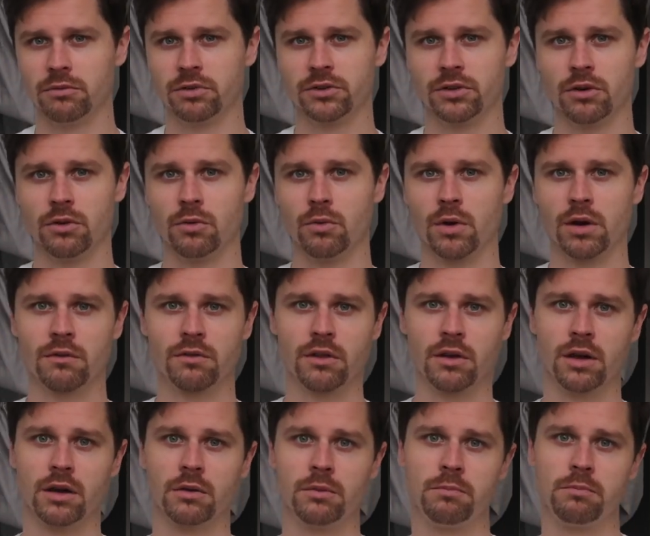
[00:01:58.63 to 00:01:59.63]
So one of
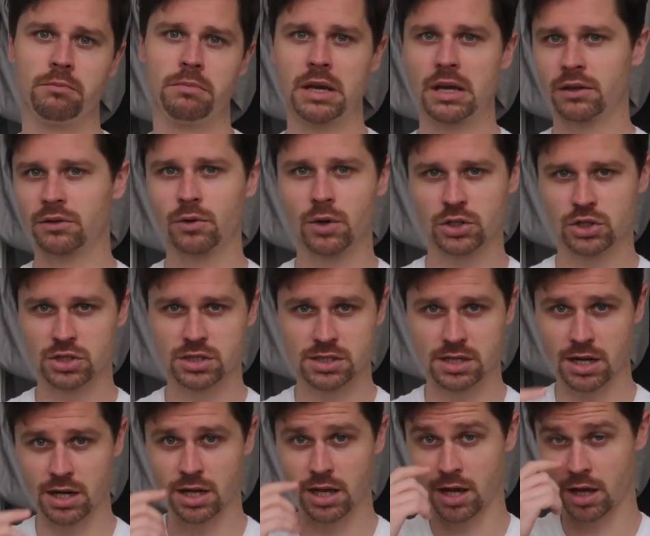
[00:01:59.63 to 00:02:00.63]
the biggest
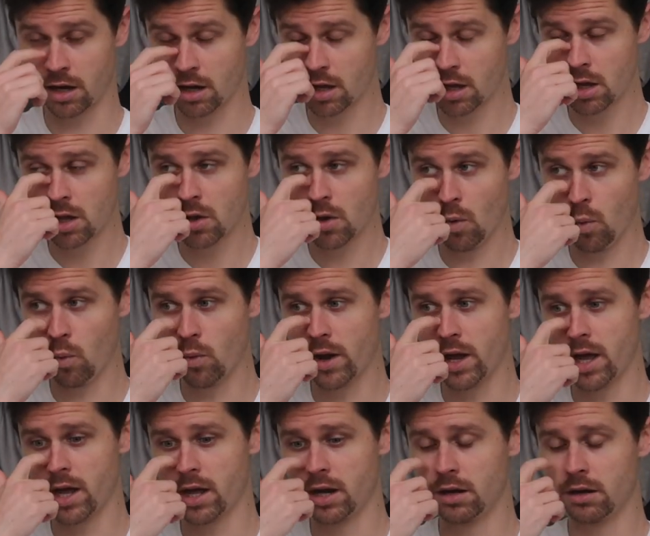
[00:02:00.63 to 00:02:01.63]
questions that I get
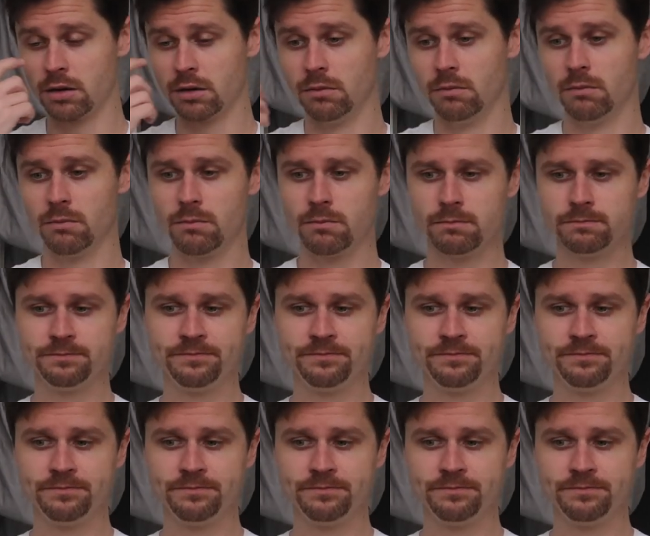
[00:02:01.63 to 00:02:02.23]
when